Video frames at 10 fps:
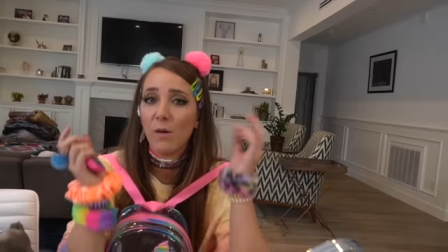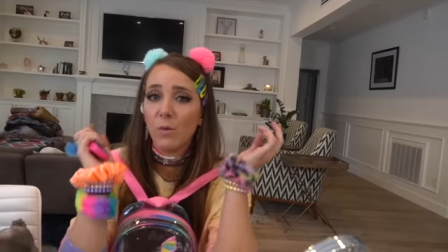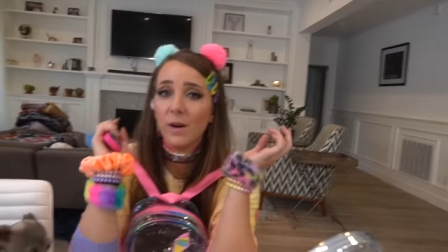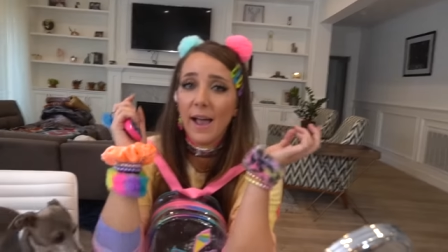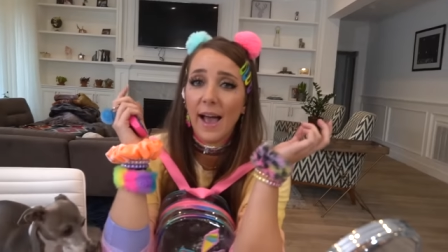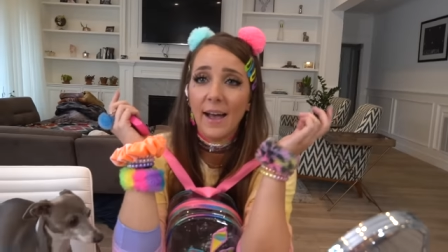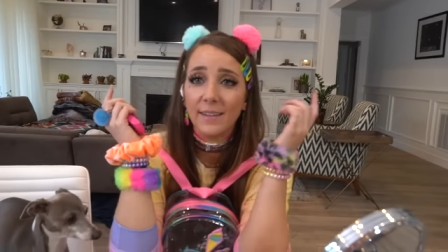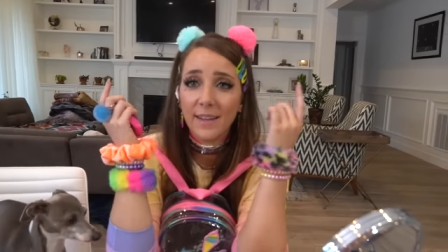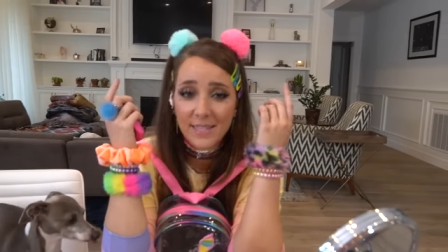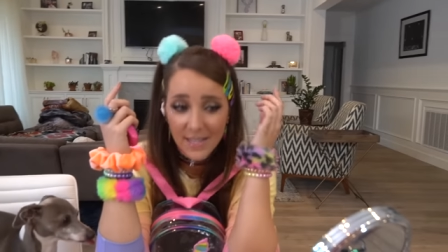I wore a hat
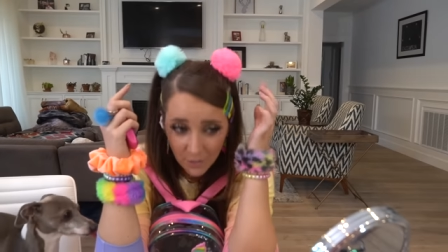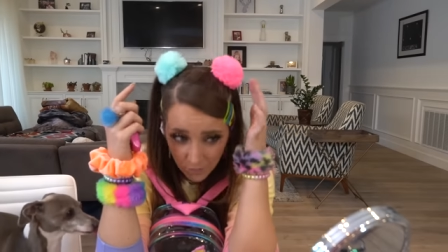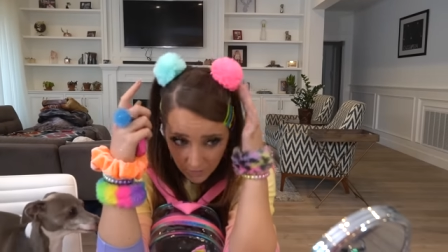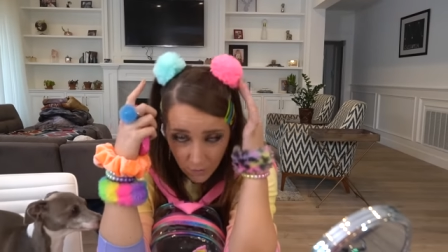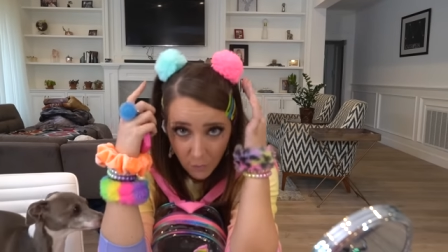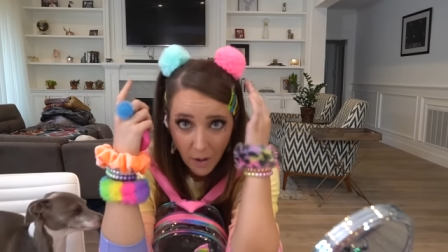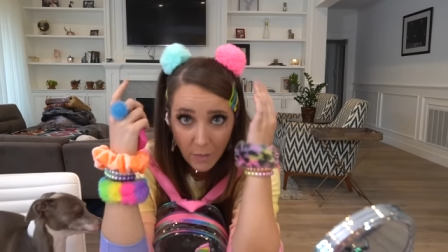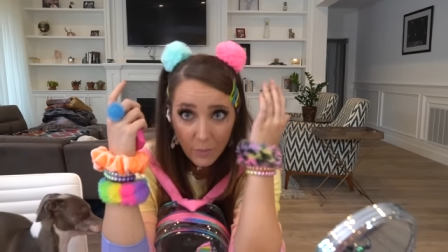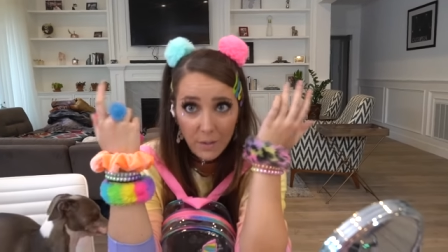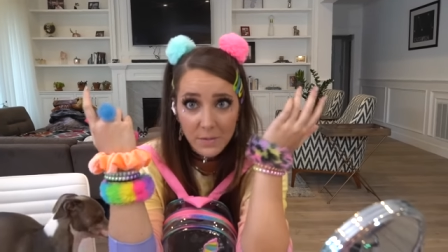last night with little
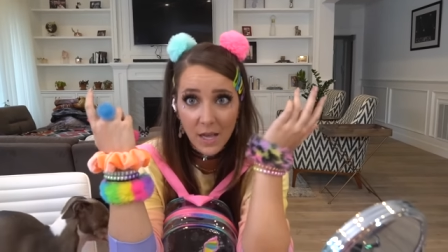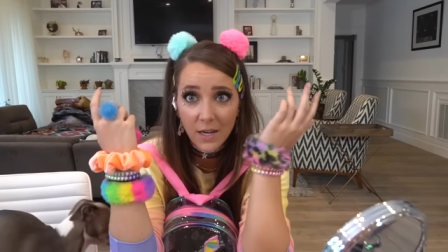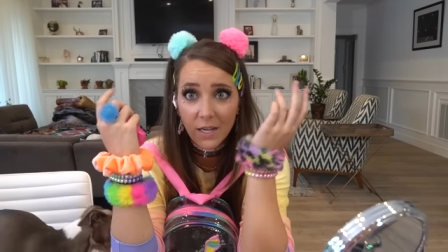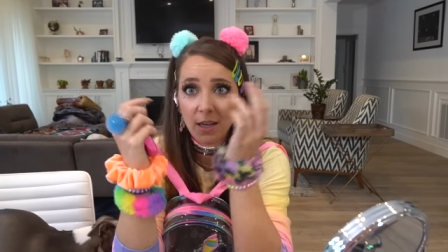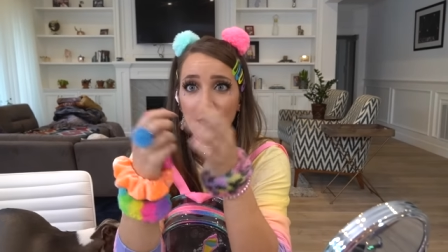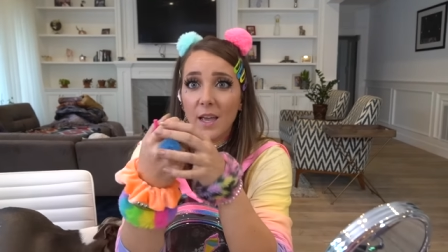pom-poms on it,